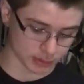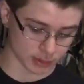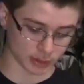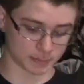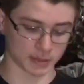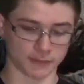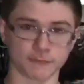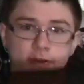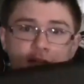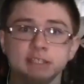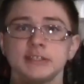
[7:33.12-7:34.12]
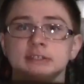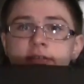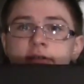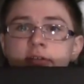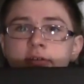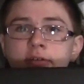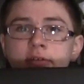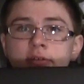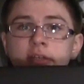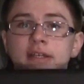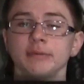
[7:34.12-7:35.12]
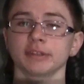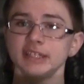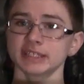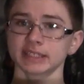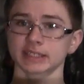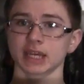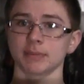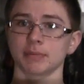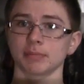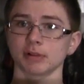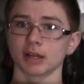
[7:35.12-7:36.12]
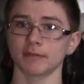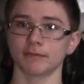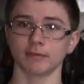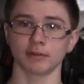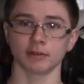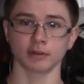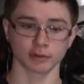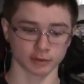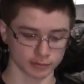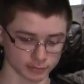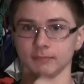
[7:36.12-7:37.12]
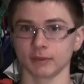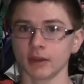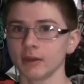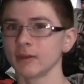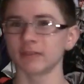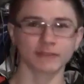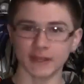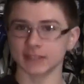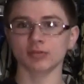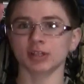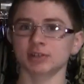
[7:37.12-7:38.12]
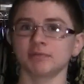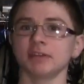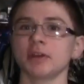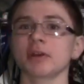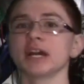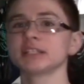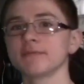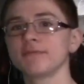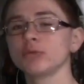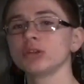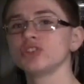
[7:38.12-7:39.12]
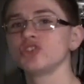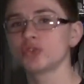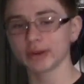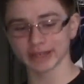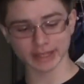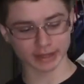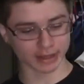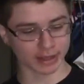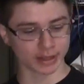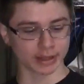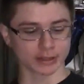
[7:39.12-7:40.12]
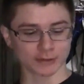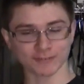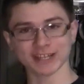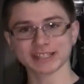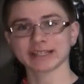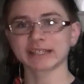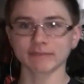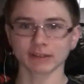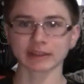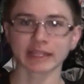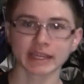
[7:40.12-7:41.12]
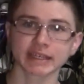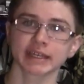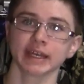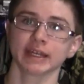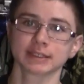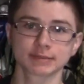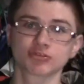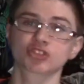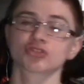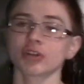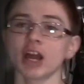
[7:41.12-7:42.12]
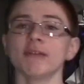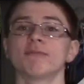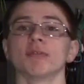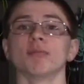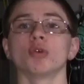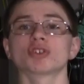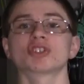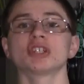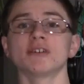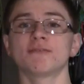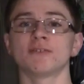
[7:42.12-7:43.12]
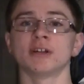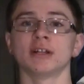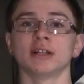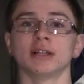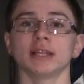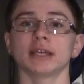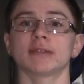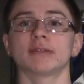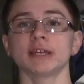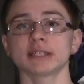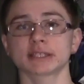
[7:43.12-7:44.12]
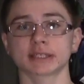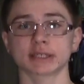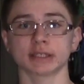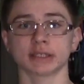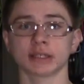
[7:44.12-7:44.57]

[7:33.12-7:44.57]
You pay for this, you get what this is capable of. Thanks for watching the video, guys. If you enjoyed it, don't forget to leave a like and subscribe for more stuff like this.